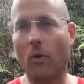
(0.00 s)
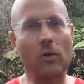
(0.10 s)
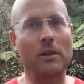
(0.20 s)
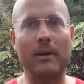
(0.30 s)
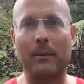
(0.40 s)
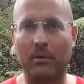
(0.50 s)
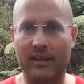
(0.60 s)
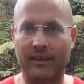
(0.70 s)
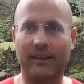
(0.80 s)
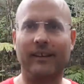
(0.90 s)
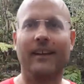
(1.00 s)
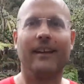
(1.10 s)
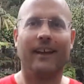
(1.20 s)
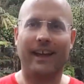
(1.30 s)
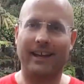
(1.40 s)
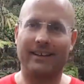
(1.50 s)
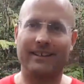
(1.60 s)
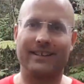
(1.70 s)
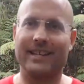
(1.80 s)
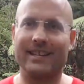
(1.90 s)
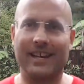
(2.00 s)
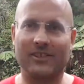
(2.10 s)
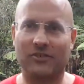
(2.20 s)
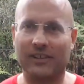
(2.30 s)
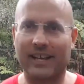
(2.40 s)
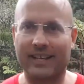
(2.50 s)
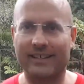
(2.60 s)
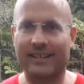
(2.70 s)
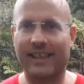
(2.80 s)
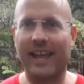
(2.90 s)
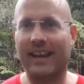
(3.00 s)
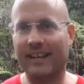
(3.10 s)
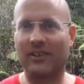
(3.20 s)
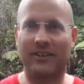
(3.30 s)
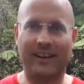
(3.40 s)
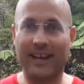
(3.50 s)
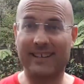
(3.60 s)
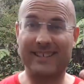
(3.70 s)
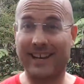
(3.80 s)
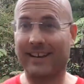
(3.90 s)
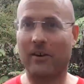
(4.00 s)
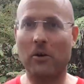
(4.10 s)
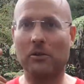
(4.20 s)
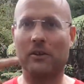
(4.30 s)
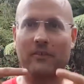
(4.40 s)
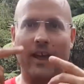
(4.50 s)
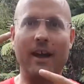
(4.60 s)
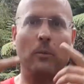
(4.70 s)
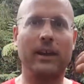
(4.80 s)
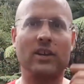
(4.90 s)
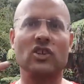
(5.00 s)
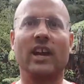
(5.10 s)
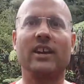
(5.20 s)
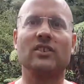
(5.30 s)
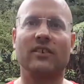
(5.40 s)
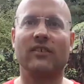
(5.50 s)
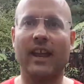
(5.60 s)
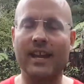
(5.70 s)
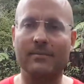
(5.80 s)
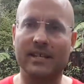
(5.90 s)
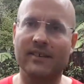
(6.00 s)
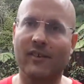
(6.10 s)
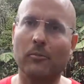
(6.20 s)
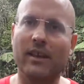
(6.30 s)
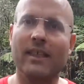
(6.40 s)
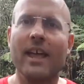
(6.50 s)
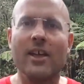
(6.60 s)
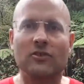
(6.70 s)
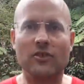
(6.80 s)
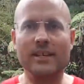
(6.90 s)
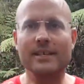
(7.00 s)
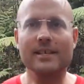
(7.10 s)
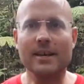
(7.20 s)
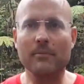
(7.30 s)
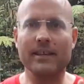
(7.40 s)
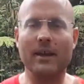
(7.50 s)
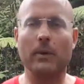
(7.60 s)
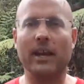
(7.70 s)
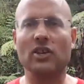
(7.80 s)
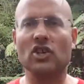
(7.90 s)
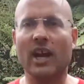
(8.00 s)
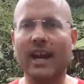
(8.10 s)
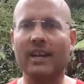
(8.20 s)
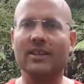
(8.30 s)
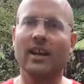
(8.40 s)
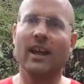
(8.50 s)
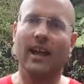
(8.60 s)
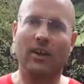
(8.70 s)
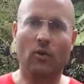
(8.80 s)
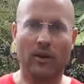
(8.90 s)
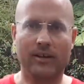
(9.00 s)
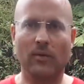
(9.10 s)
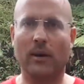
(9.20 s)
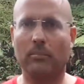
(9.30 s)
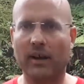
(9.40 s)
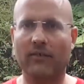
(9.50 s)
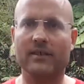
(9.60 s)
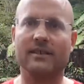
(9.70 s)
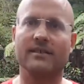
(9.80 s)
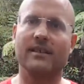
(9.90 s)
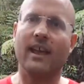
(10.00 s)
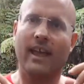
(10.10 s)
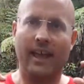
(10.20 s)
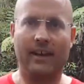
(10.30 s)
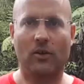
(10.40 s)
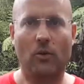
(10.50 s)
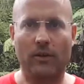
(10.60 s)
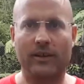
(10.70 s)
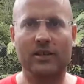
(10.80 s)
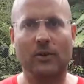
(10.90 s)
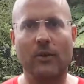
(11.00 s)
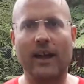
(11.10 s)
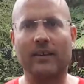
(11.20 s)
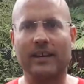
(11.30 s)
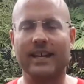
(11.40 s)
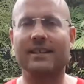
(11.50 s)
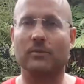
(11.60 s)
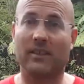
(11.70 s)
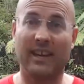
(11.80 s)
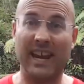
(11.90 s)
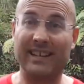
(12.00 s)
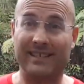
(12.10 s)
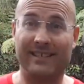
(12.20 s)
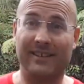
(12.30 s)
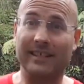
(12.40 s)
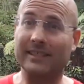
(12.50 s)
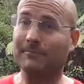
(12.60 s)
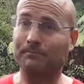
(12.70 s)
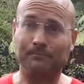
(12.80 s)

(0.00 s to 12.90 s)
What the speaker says: all about breathing and details relating to that, and you can understand a whole lot of how we can change different aspects of our breath. So this is something that we can change according to our preferences and according to our needs with an exercise.